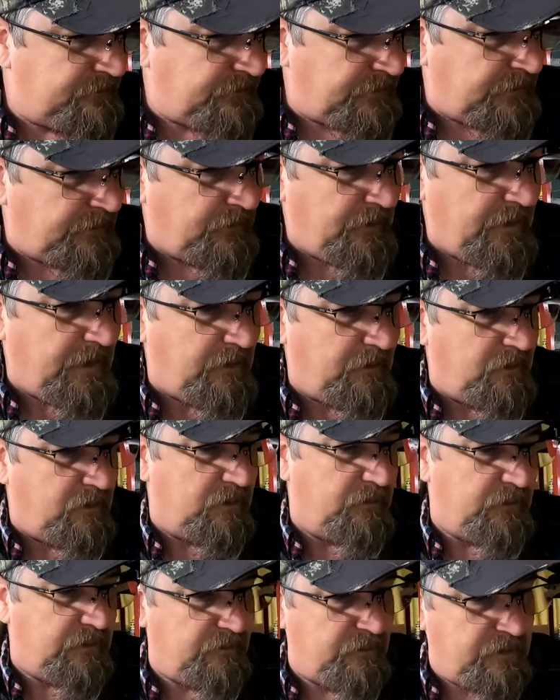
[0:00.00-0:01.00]
I don't know how
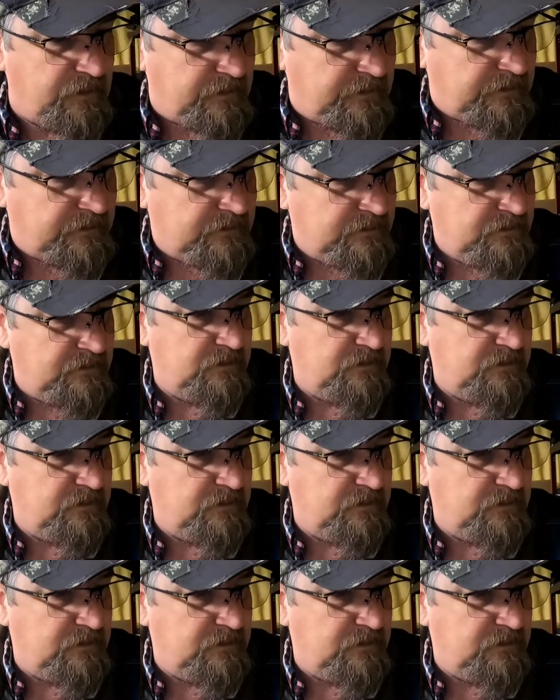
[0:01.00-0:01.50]
long it would run.